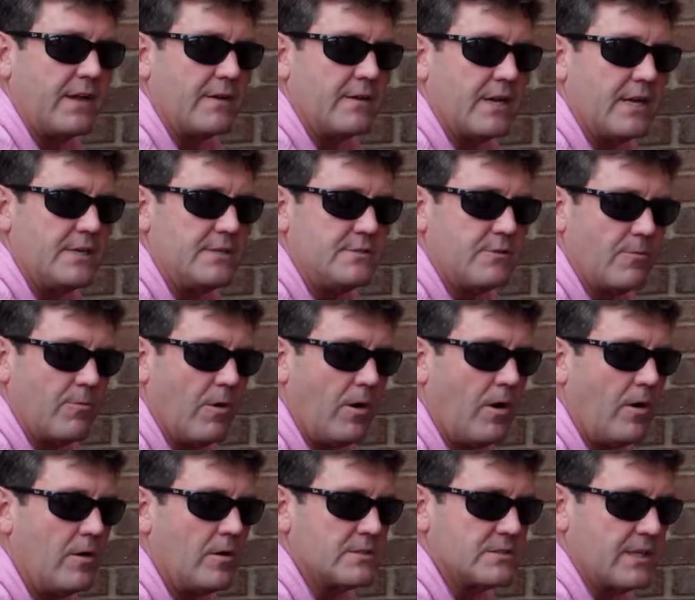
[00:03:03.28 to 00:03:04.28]
the
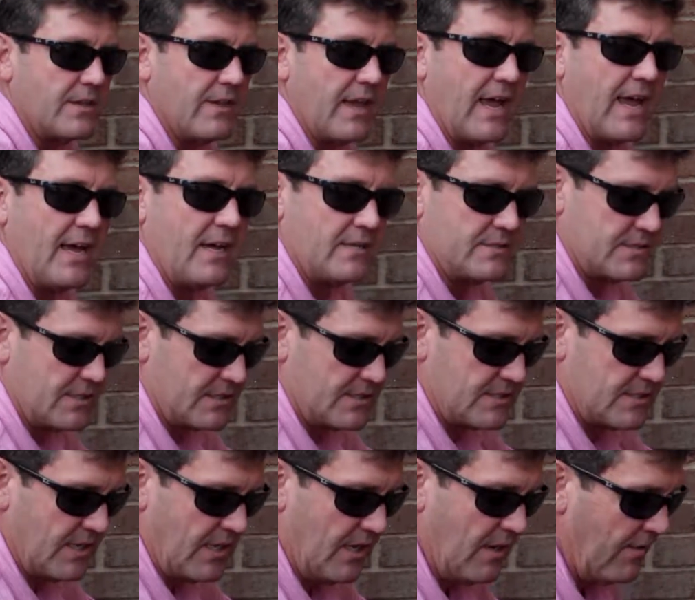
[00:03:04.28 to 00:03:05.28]
foundation walls and the house
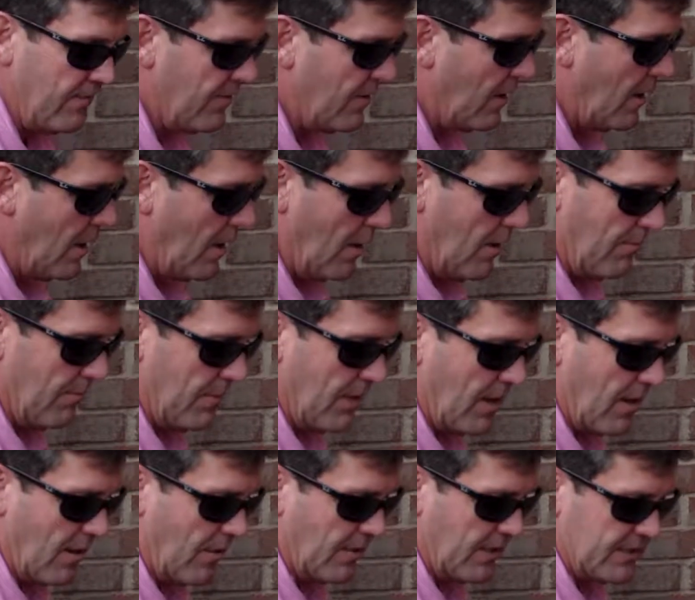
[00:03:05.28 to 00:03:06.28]
itself.
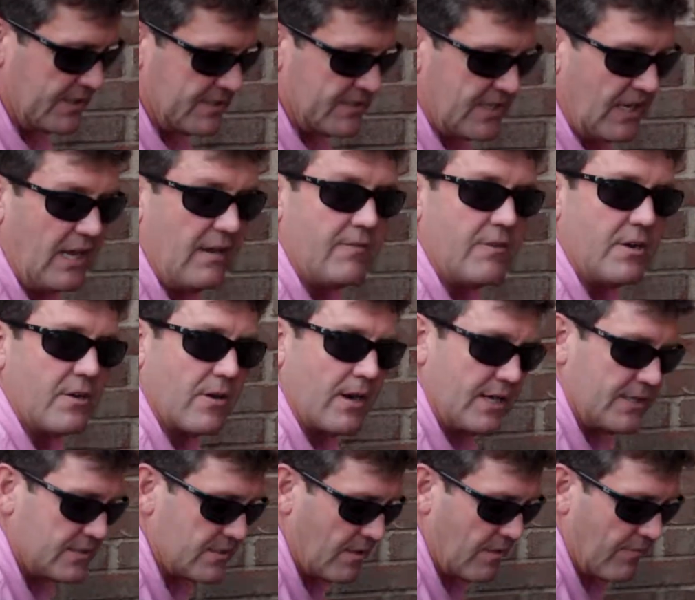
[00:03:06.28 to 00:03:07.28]
But our only saving
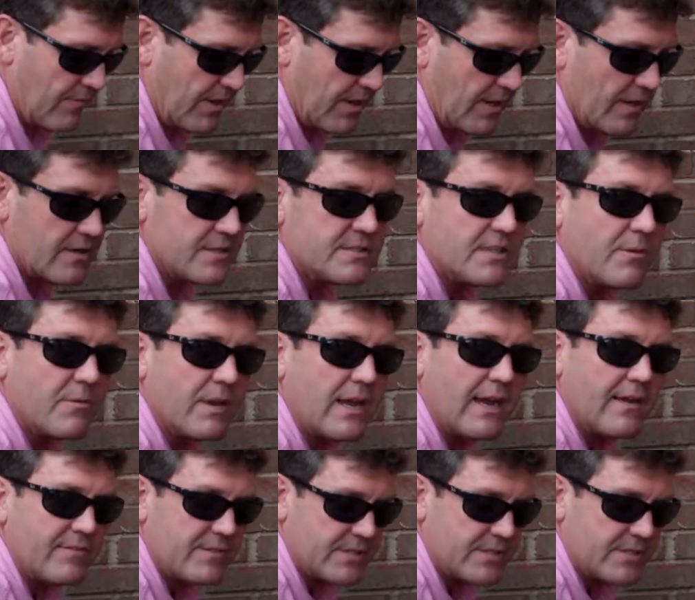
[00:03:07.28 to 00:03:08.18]
grace over here is that